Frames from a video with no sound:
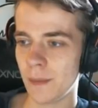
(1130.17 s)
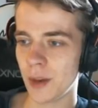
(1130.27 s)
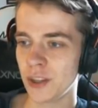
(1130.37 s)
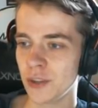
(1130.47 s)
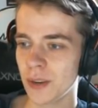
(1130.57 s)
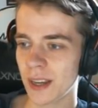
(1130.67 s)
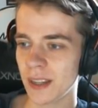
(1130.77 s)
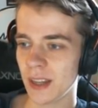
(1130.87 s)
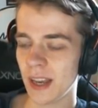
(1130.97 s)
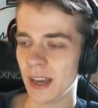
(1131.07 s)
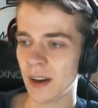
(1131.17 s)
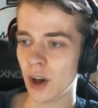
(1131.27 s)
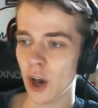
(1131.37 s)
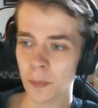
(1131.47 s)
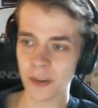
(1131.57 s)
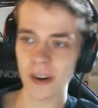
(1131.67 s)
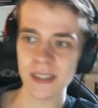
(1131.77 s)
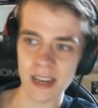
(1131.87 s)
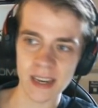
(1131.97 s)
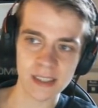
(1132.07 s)
you can
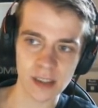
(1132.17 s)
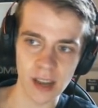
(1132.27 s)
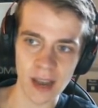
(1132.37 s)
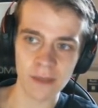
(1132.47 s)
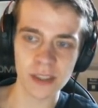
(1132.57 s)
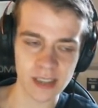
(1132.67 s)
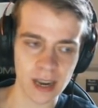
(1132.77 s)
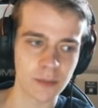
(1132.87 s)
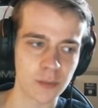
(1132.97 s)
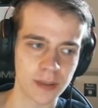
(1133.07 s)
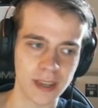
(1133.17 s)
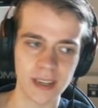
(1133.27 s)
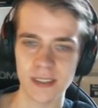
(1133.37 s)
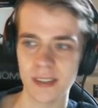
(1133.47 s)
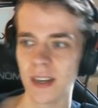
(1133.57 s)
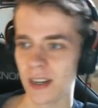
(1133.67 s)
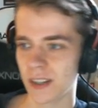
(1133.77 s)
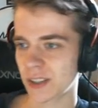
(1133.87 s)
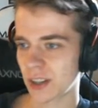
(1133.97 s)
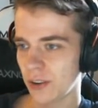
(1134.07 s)
upgrade it every time you play it.
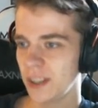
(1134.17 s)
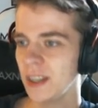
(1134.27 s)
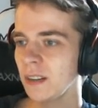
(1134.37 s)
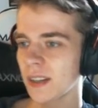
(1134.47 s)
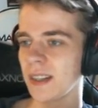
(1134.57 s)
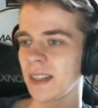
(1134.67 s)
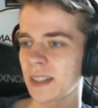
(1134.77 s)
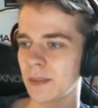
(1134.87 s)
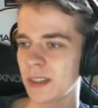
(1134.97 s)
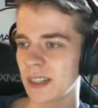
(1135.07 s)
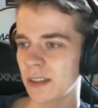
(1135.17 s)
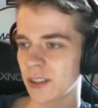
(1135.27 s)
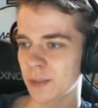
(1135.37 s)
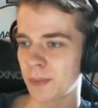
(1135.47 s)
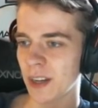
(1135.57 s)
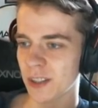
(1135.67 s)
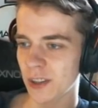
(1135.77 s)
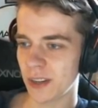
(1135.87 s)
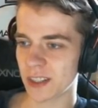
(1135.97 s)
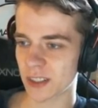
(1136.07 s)
So here the Lesser Material
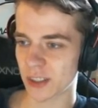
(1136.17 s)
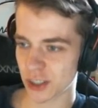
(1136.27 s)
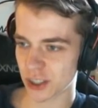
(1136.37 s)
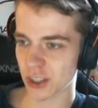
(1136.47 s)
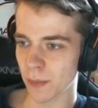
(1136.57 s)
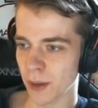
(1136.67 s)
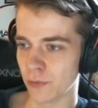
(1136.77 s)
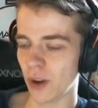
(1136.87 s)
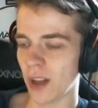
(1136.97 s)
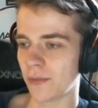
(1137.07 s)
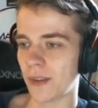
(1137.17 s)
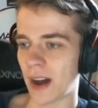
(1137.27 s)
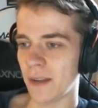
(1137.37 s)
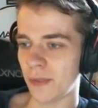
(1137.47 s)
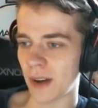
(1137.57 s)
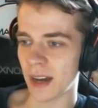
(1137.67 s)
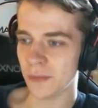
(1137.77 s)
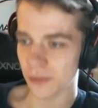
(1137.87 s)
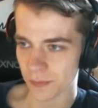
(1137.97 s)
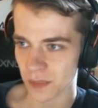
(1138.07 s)
Spellstone is a summon
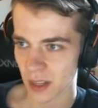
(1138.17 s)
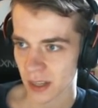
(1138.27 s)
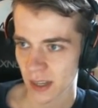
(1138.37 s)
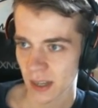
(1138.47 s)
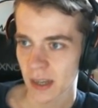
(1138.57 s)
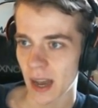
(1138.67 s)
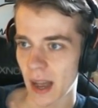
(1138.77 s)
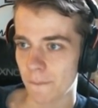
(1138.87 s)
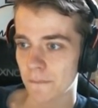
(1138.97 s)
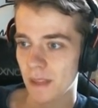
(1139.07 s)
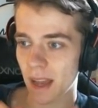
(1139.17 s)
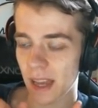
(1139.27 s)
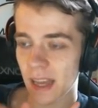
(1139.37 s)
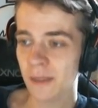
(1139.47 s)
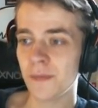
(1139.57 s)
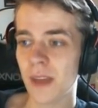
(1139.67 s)
1/5/5. If